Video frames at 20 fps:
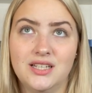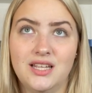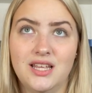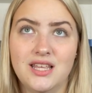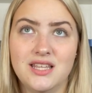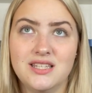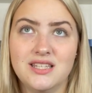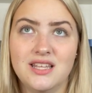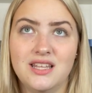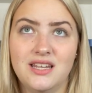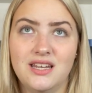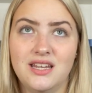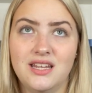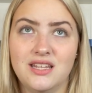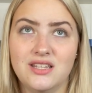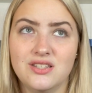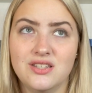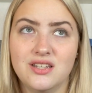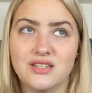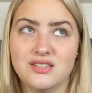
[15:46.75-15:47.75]

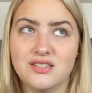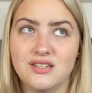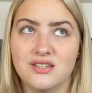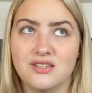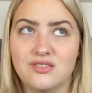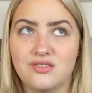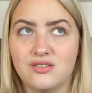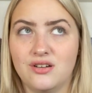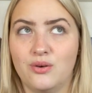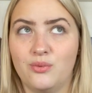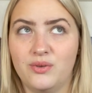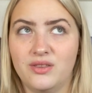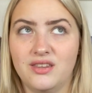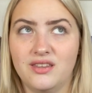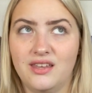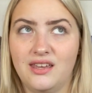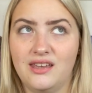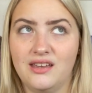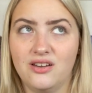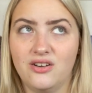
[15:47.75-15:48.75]
doesn't it start with
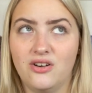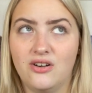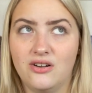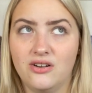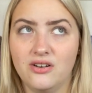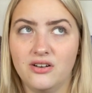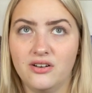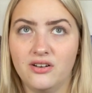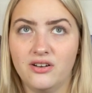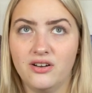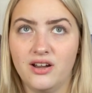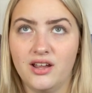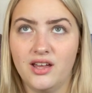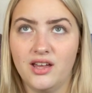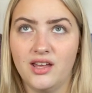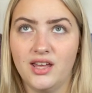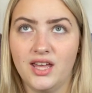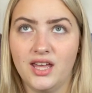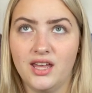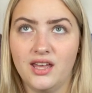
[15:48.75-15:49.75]
like R-F?